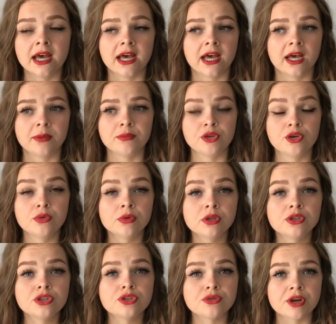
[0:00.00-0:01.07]
you
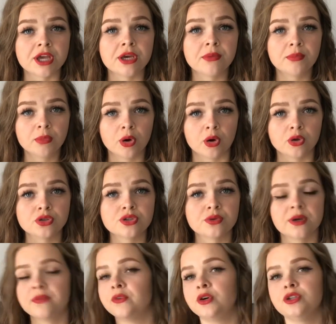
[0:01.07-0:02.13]
will drink more to
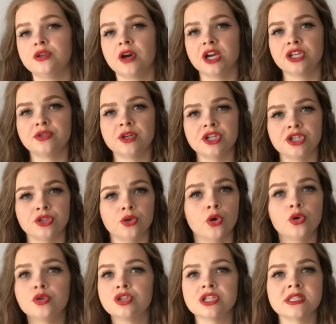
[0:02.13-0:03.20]
avoid dehydration, or
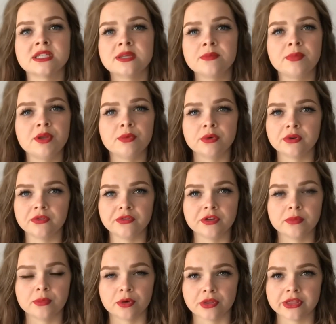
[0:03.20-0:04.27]
you just simply will feel
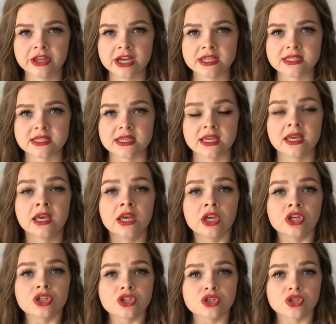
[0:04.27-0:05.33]
more thirsty.
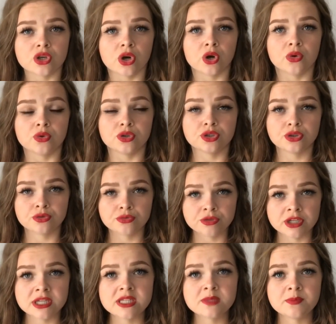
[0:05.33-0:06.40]
So you should
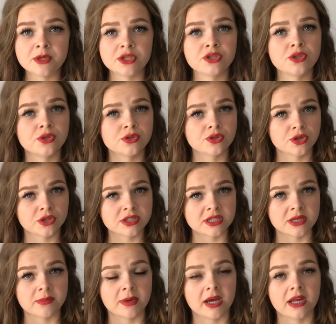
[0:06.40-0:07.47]
really speak to your doctor
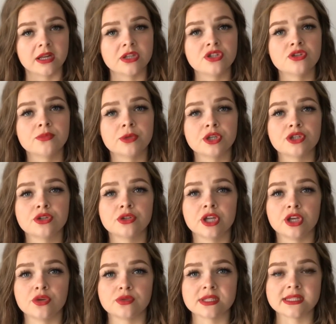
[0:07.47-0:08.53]
about it to make sure that
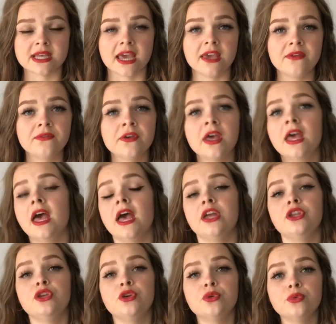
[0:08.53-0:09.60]
you're safe
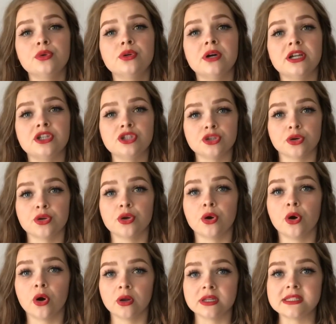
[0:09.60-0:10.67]
and you will enjoy your
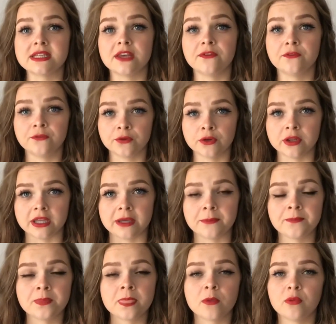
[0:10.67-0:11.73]
holiday fully
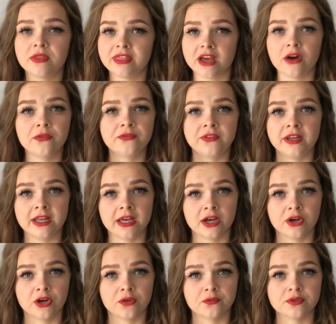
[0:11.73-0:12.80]
without feeling
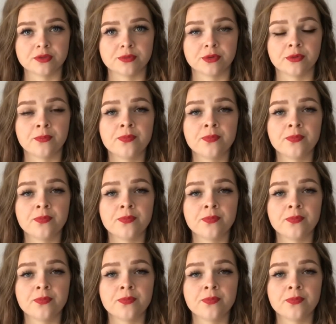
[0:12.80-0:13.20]
uncomfortable.